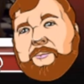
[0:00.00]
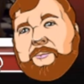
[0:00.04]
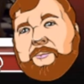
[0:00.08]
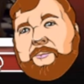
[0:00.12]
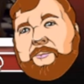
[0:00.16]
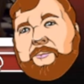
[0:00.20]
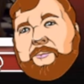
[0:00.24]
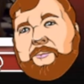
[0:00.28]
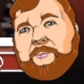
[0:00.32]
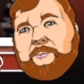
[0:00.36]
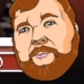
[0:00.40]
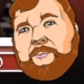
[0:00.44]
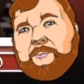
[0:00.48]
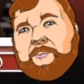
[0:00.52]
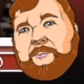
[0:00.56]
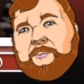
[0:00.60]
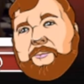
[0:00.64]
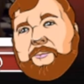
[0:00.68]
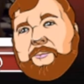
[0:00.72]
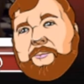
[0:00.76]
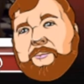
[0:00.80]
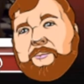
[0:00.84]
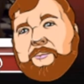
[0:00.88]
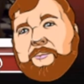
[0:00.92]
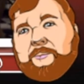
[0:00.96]

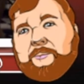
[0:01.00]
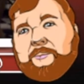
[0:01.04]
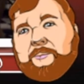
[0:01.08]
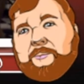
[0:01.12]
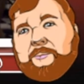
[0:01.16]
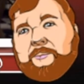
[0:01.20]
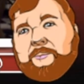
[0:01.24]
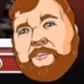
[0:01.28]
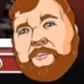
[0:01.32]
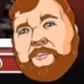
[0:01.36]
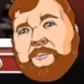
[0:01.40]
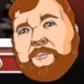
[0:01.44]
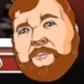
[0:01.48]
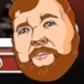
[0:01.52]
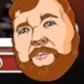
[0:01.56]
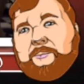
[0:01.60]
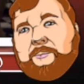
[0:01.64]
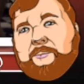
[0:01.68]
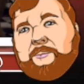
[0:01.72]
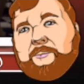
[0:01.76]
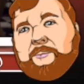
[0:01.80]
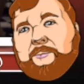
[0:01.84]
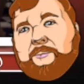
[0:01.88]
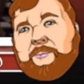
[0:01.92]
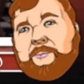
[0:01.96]

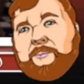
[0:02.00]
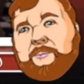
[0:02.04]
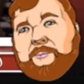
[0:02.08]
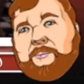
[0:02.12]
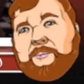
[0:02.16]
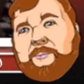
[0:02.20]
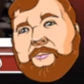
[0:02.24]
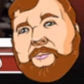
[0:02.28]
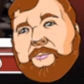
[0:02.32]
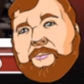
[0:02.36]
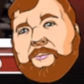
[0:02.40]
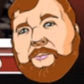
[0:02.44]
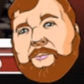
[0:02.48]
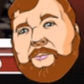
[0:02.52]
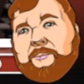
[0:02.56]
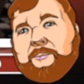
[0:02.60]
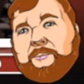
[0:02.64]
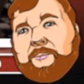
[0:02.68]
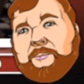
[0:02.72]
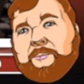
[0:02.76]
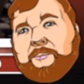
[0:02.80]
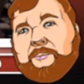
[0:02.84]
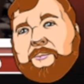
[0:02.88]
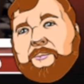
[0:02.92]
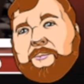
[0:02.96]

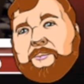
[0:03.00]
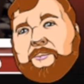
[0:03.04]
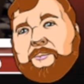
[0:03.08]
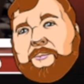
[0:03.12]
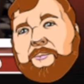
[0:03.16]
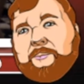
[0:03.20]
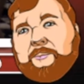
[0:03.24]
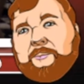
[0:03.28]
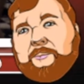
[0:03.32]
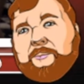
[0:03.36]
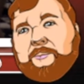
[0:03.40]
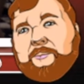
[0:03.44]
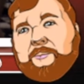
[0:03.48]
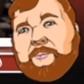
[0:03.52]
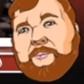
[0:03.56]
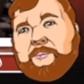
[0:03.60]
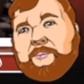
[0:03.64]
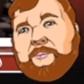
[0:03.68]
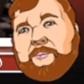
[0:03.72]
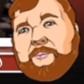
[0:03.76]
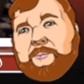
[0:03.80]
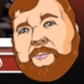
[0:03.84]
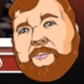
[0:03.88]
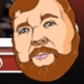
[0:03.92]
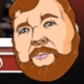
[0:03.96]

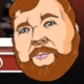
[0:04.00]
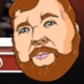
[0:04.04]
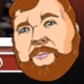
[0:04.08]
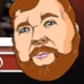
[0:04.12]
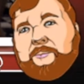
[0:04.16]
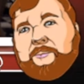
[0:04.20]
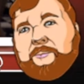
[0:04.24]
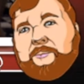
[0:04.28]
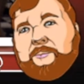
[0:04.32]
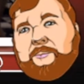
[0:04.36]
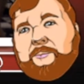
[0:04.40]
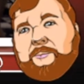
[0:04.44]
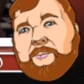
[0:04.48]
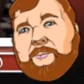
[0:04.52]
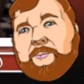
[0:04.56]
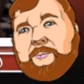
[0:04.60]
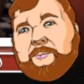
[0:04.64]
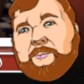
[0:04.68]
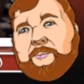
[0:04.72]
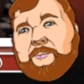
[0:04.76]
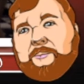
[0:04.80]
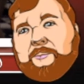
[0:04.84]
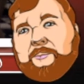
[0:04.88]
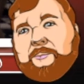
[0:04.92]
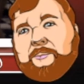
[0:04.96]

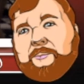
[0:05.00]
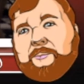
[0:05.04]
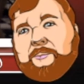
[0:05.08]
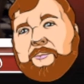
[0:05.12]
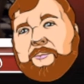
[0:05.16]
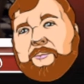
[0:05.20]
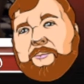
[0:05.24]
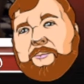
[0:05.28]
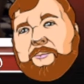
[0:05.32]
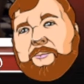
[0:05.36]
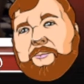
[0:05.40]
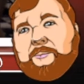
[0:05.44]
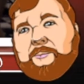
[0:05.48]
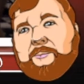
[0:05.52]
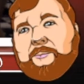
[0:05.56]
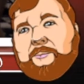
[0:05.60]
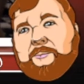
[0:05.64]
(silent)